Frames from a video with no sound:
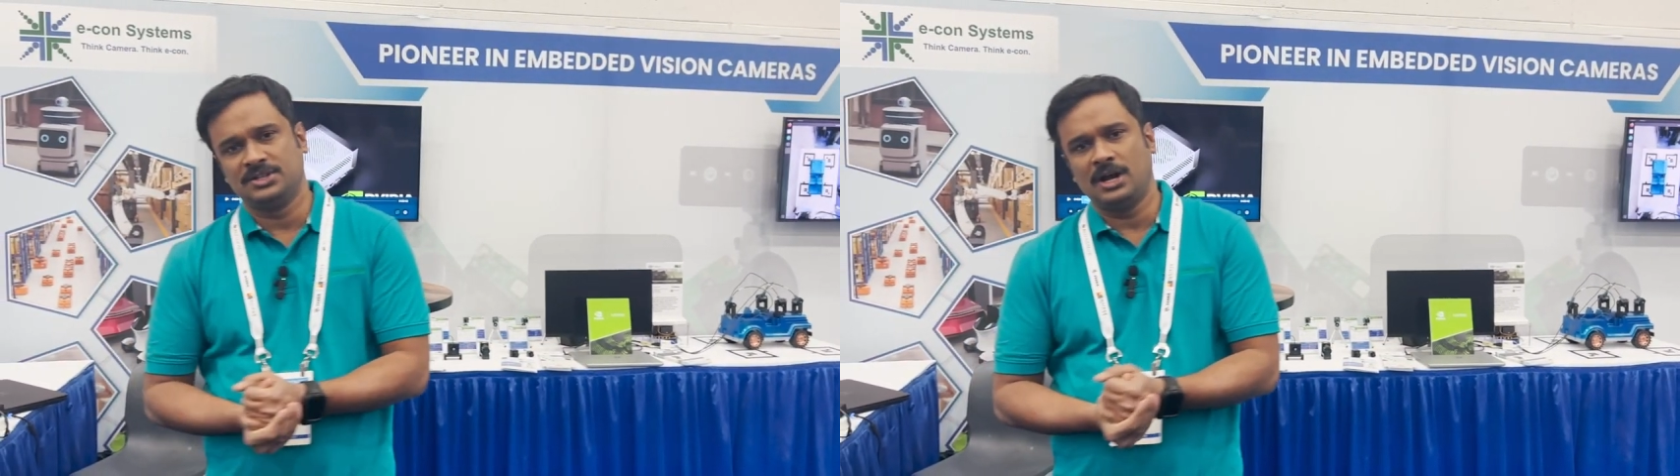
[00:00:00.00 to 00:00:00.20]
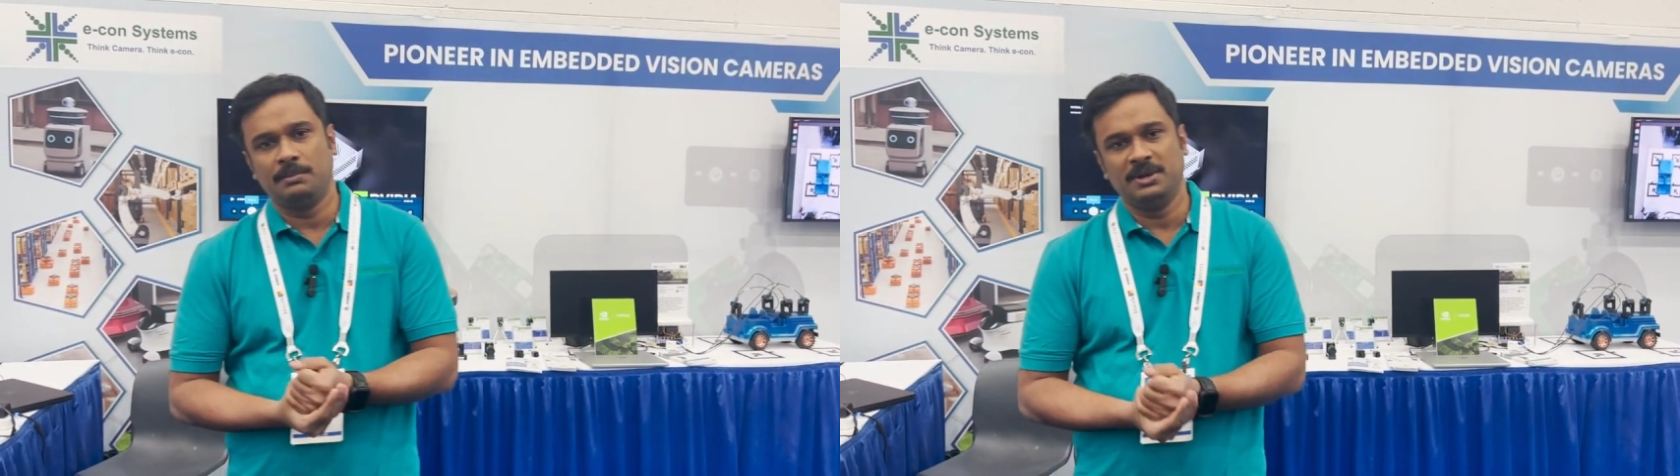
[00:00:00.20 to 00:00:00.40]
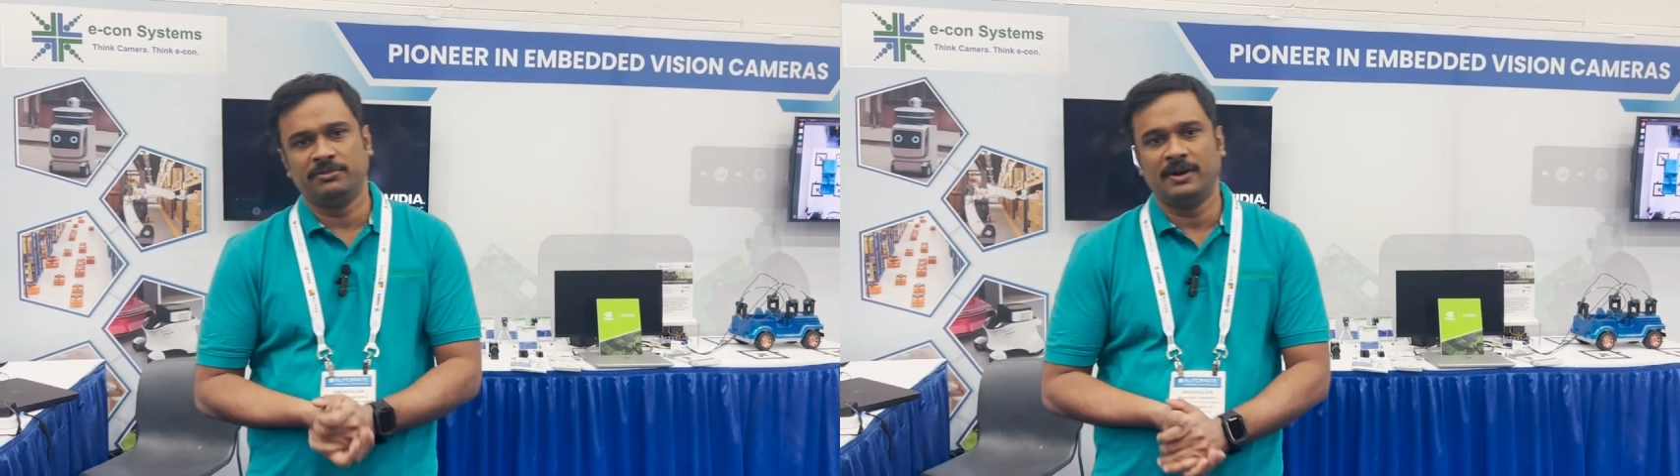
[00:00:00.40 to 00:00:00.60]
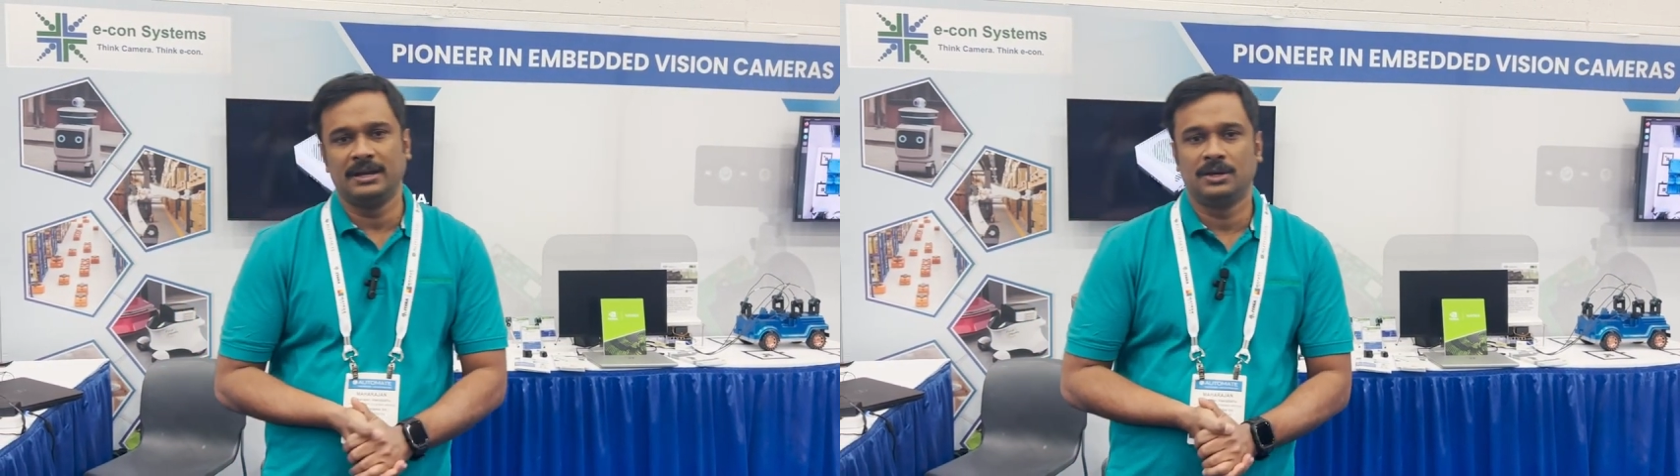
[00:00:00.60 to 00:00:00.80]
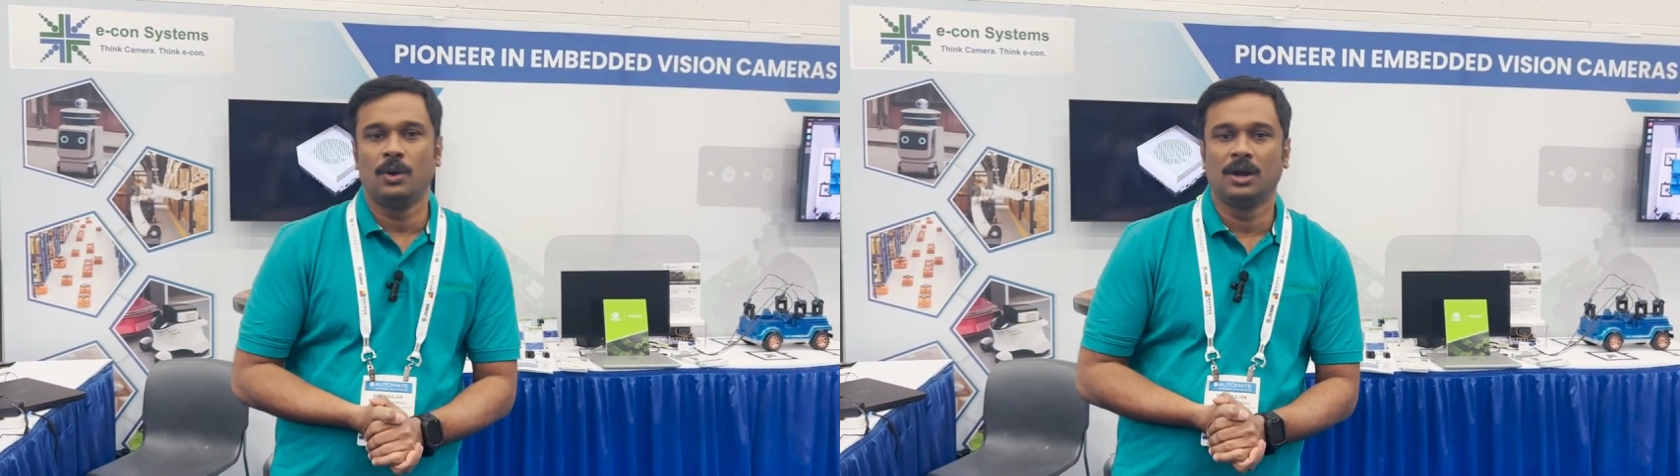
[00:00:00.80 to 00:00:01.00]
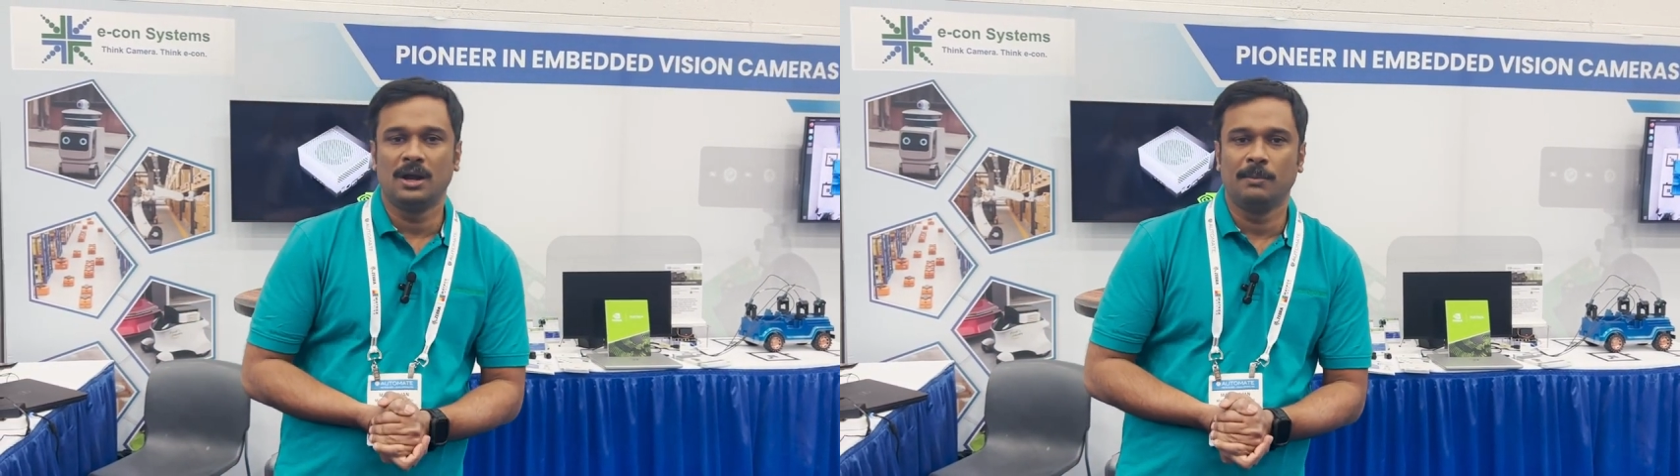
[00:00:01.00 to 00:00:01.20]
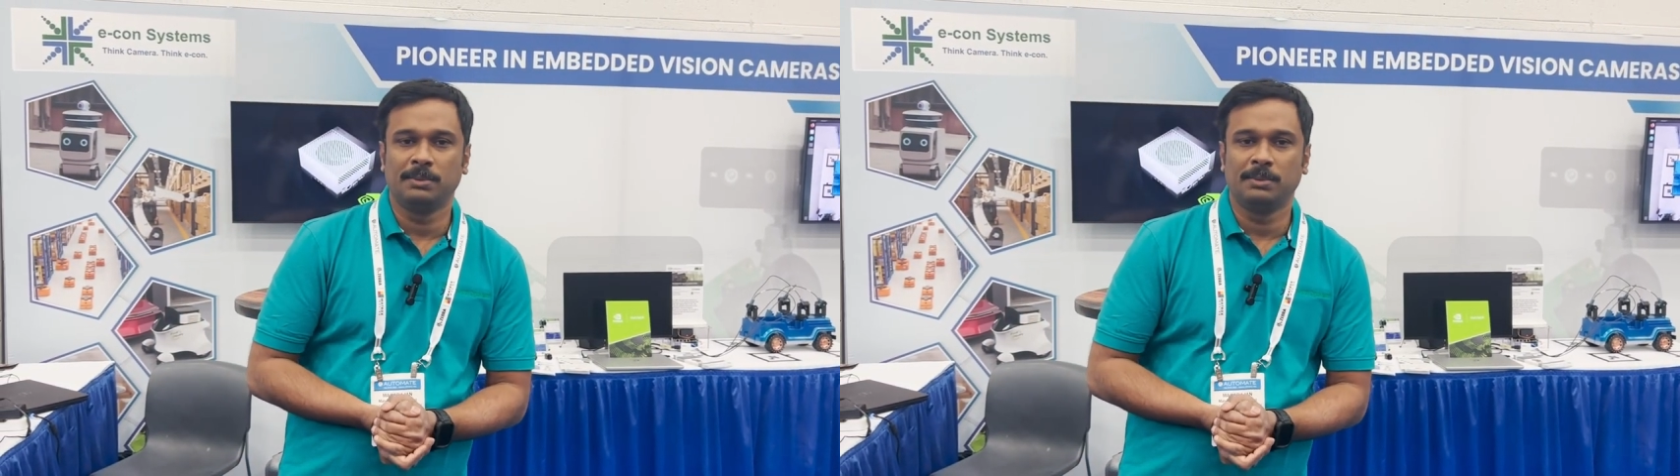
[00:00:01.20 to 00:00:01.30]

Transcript: RB5 Qualcomm